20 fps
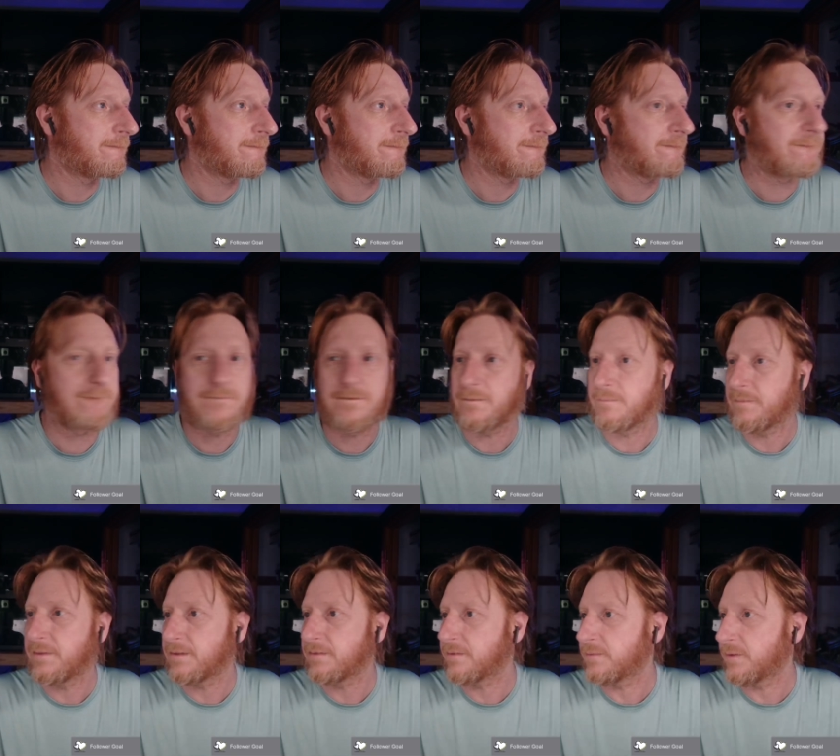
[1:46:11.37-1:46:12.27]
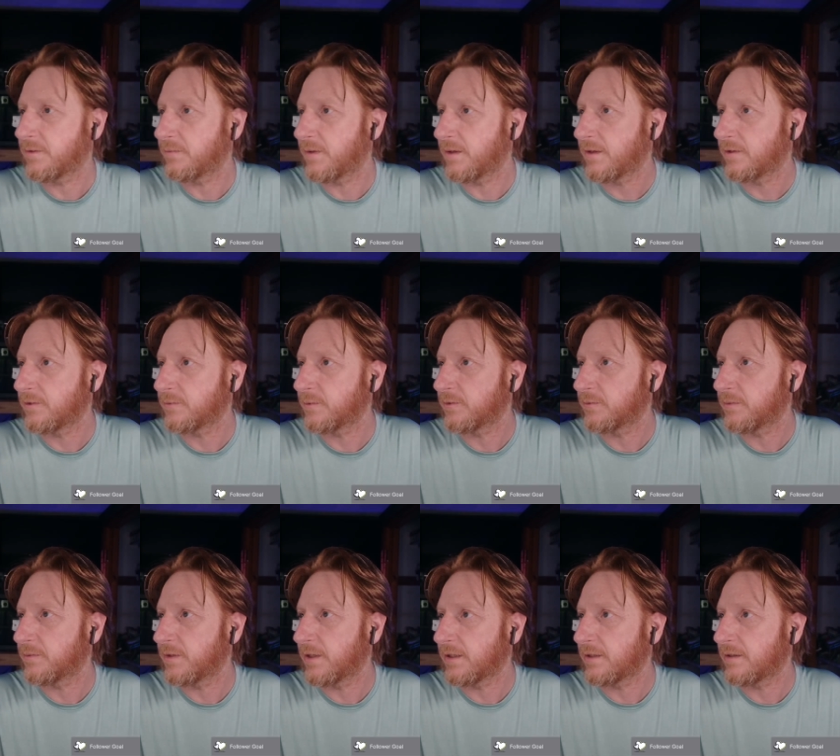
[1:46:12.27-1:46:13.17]
Let me see what the weather's supposed to
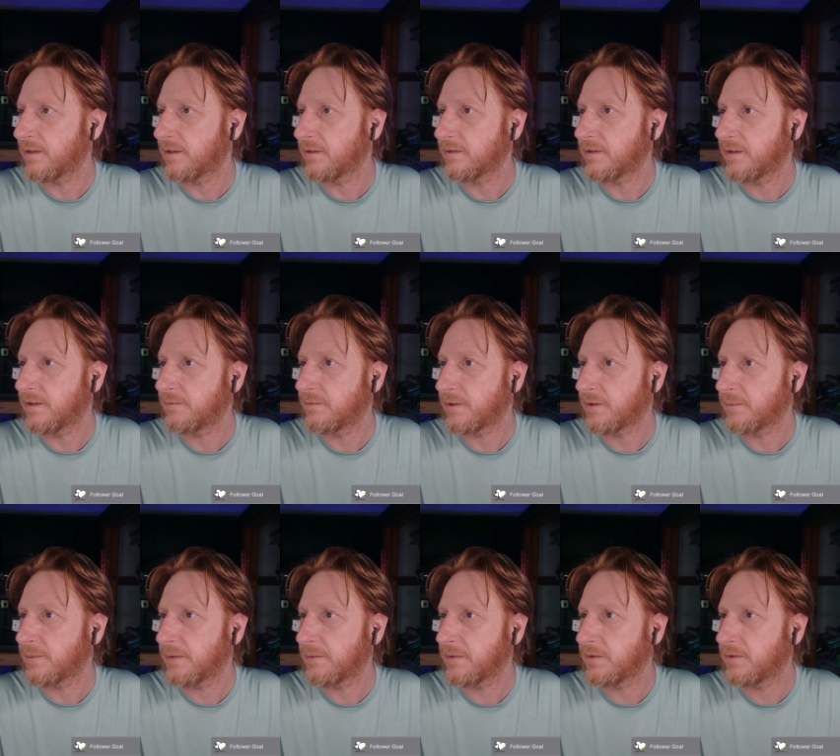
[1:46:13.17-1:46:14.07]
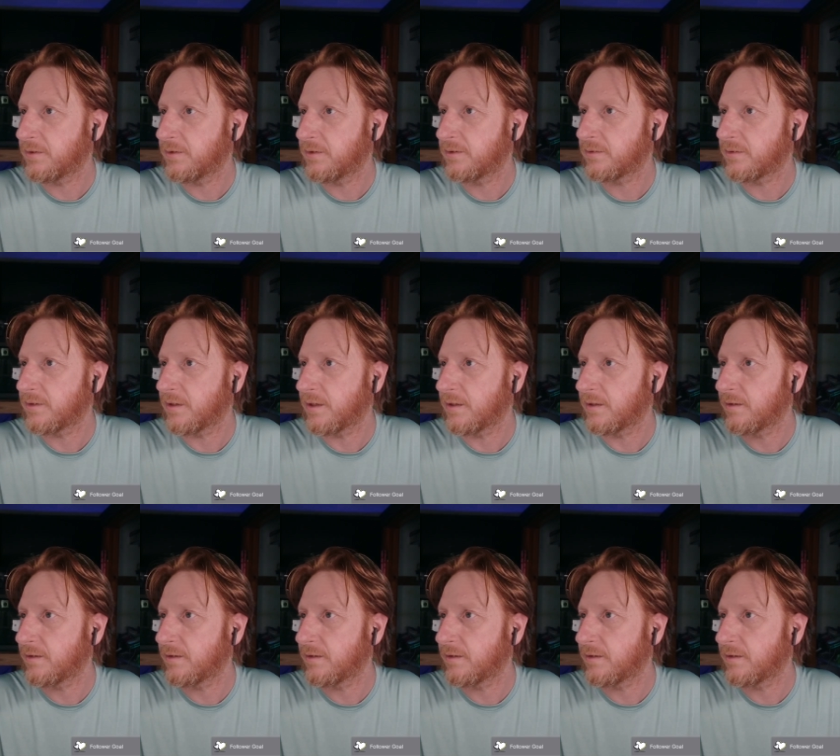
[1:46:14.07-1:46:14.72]
be like, and I'll tell you if we're going to be able to do this or not.